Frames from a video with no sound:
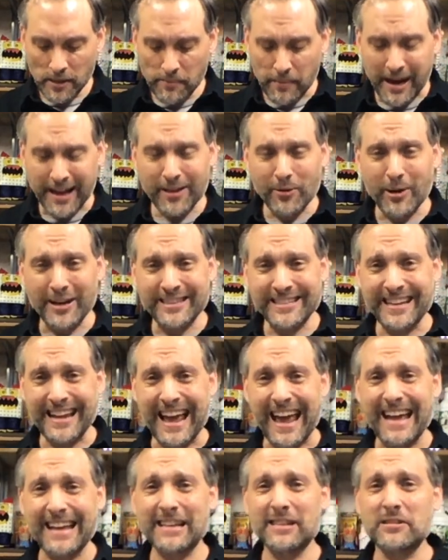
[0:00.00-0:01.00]
By the way,
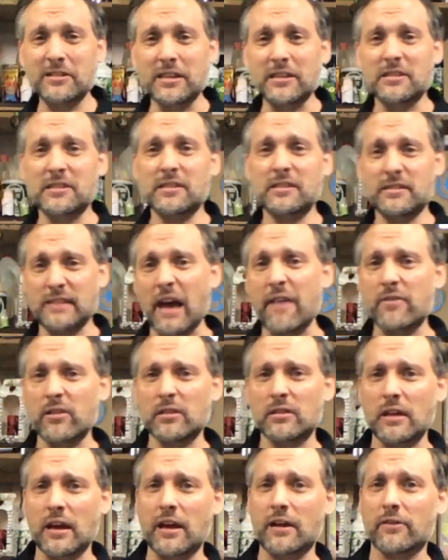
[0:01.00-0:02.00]
today is the
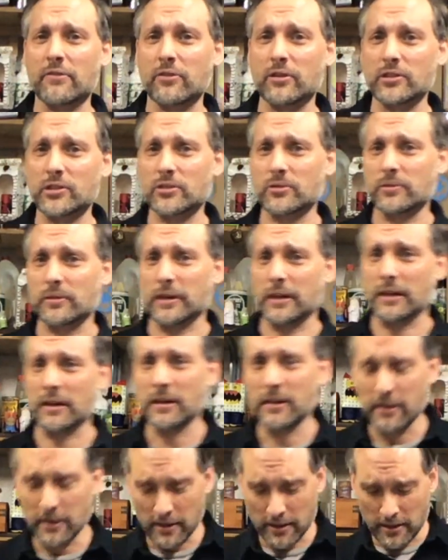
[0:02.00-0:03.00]
7th anniversary
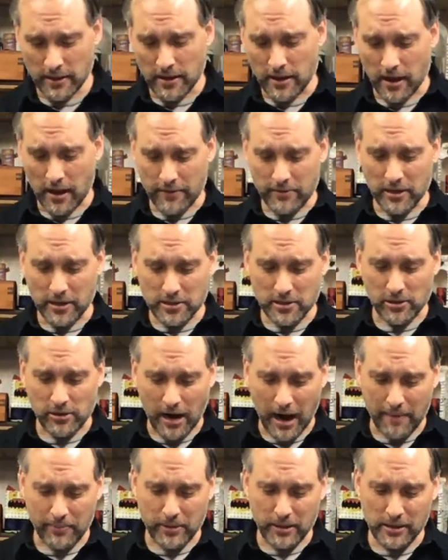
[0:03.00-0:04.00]
of the
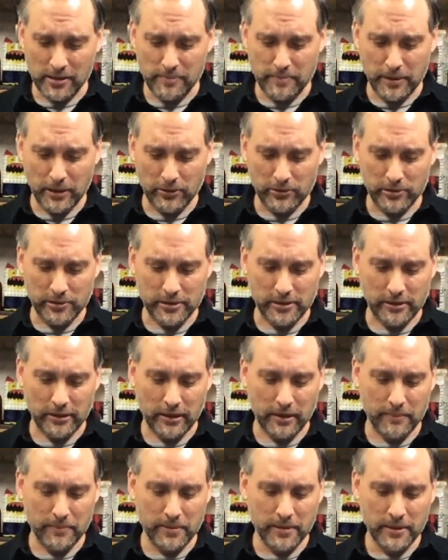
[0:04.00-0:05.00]
ScrapKins Builders
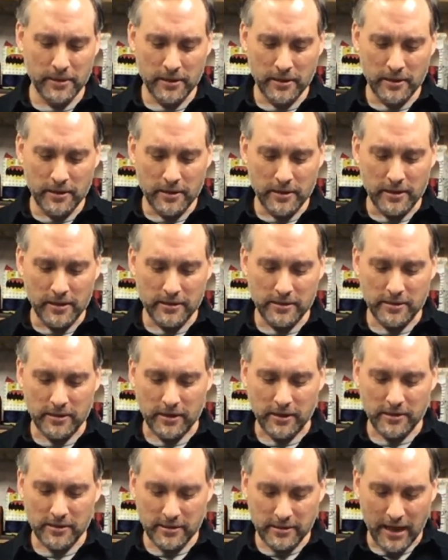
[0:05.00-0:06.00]
Club. This is
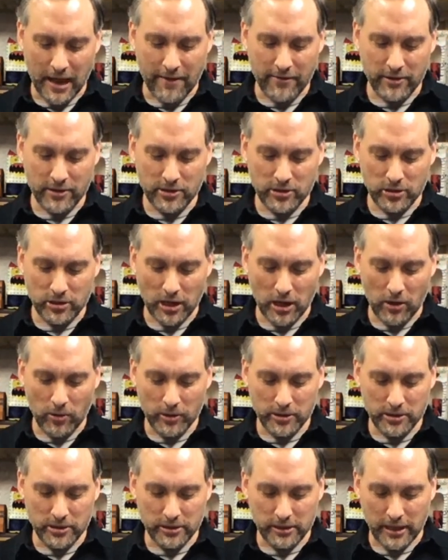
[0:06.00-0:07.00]
our 7th show,
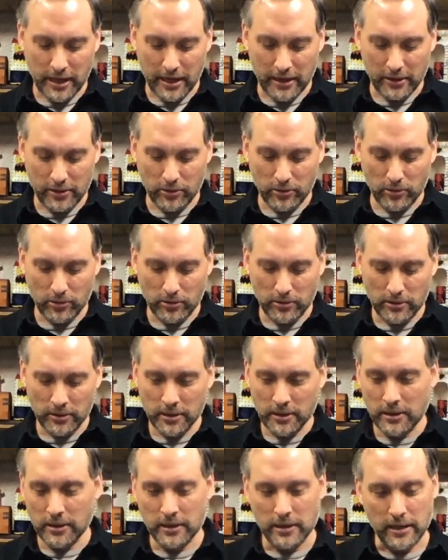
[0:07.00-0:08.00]
which is kind of cool.
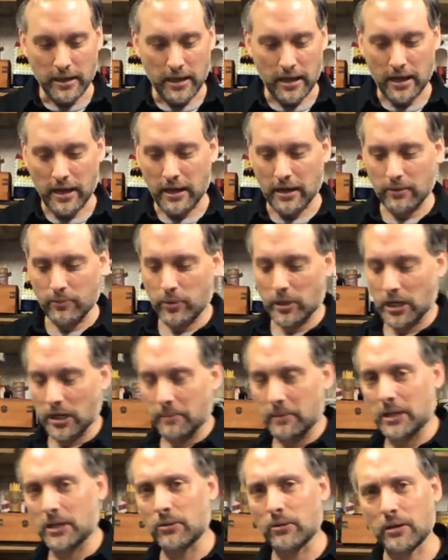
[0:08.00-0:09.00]
And we're going to
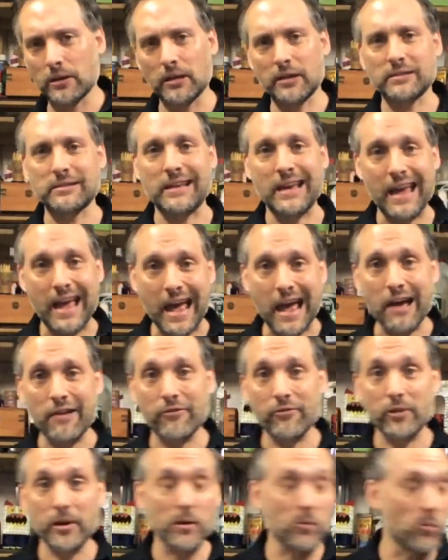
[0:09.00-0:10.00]
be doing these every